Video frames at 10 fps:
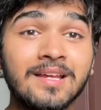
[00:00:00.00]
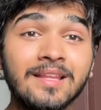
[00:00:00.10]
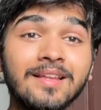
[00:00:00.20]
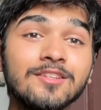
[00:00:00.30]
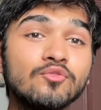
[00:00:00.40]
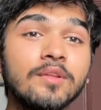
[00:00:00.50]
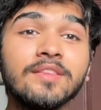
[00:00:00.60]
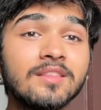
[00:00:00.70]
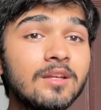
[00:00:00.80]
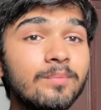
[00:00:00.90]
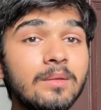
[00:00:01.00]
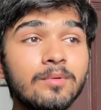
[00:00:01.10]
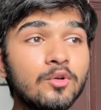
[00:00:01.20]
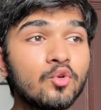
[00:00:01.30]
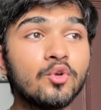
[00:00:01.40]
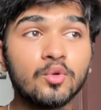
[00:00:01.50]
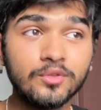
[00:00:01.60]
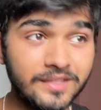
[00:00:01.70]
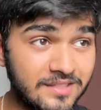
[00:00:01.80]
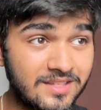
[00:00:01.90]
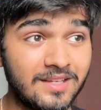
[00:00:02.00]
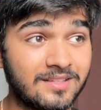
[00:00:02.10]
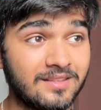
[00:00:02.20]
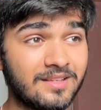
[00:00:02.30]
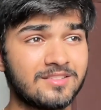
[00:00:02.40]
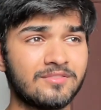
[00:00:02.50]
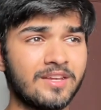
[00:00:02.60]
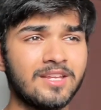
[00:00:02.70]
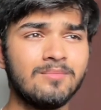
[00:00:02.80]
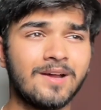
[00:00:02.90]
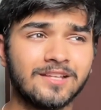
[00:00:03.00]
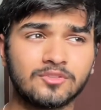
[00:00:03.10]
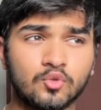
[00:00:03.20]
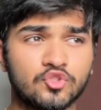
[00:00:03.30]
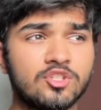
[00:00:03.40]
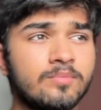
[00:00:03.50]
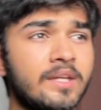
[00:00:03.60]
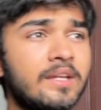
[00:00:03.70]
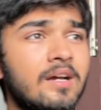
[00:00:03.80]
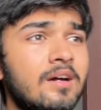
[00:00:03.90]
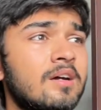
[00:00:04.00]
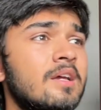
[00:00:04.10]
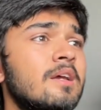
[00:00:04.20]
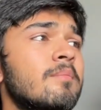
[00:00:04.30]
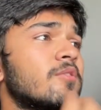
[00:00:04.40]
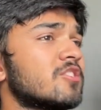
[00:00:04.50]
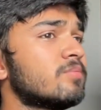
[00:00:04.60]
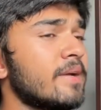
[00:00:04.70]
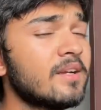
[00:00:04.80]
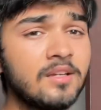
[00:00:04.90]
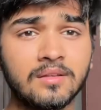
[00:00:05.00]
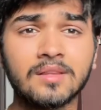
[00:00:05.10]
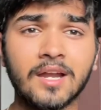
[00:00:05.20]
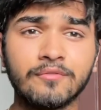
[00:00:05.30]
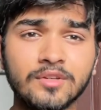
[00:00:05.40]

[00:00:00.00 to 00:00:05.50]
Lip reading: That's one thing that people don't know these days, and there's a very bad social media perspective that we